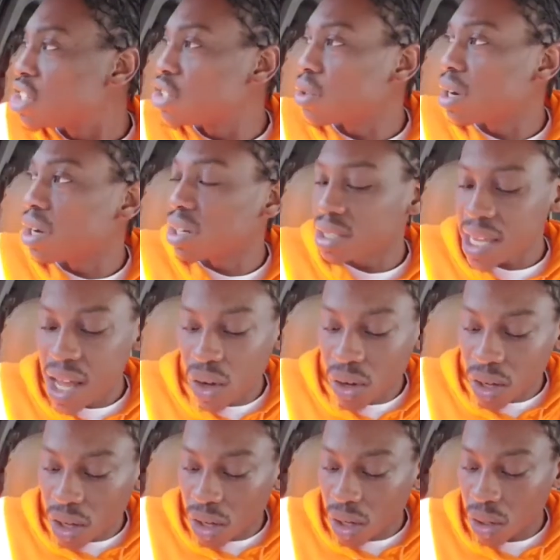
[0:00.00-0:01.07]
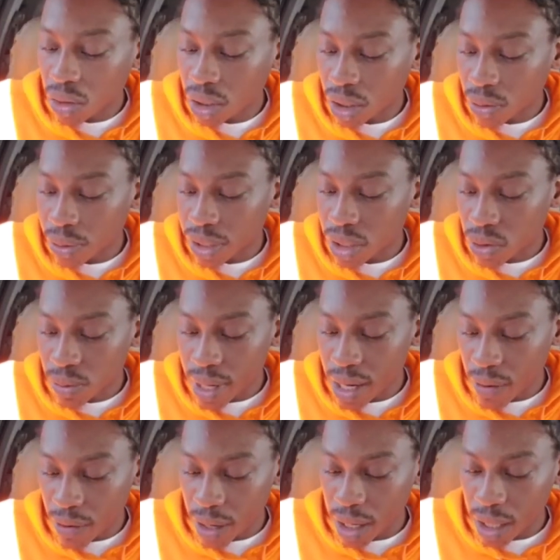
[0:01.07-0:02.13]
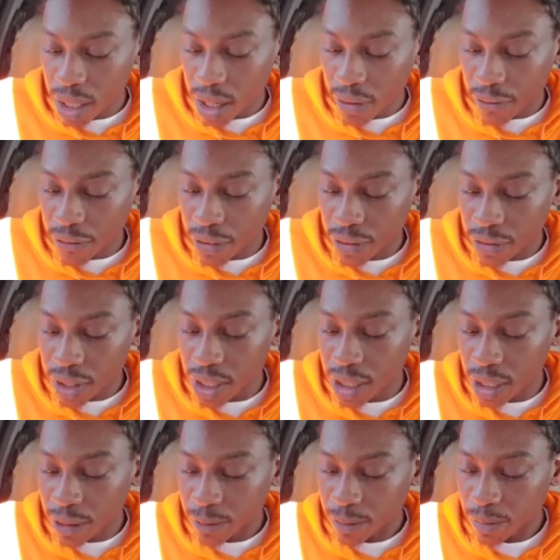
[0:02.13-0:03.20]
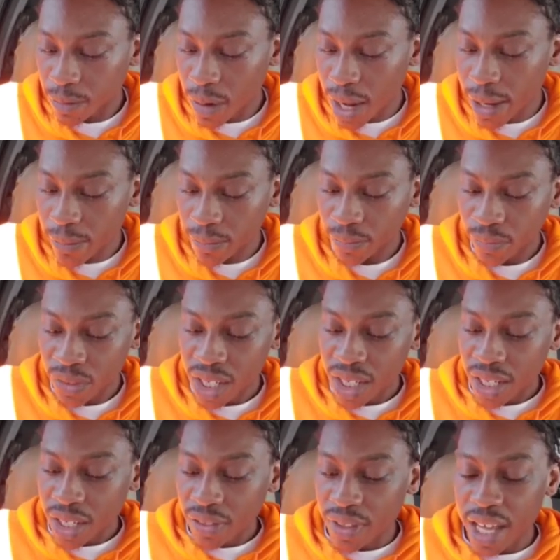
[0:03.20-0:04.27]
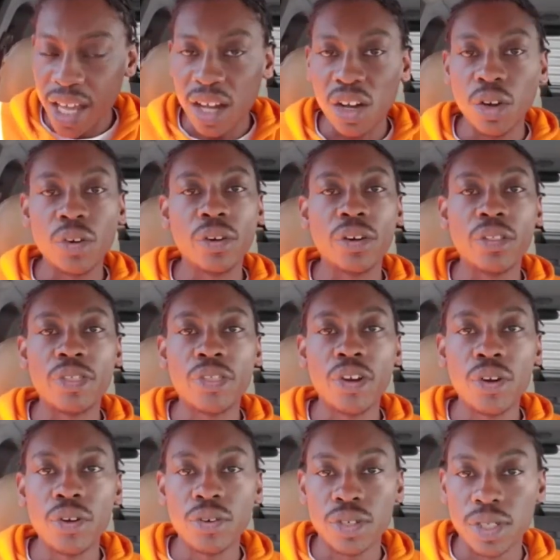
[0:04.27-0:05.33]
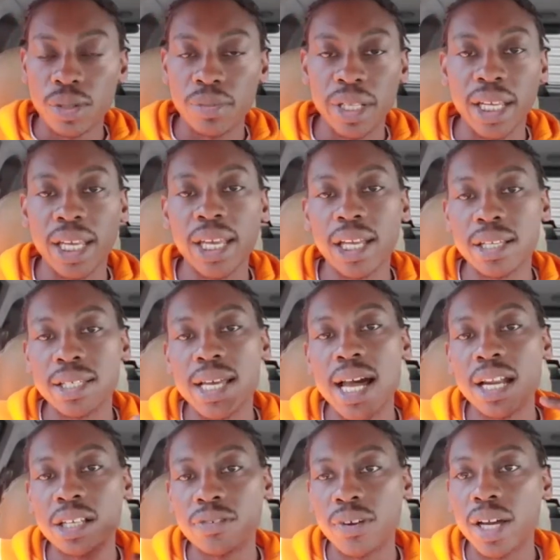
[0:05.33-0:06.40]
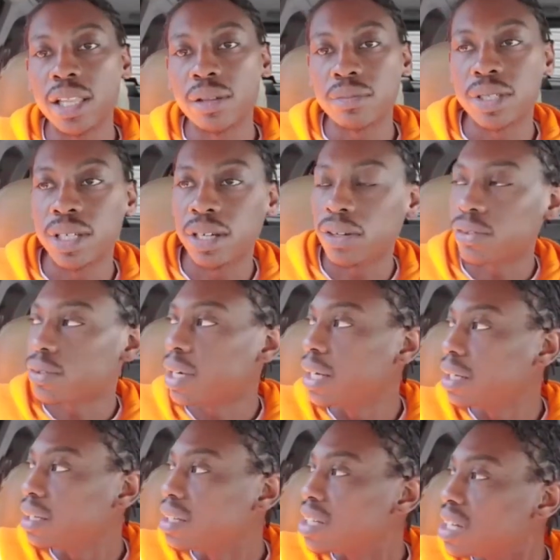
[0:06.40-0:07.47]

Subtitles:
Drugs, alcohol. Look, we just read in Enoch 15, right? They hunger and thirst, but they can't satisfy themselves, right?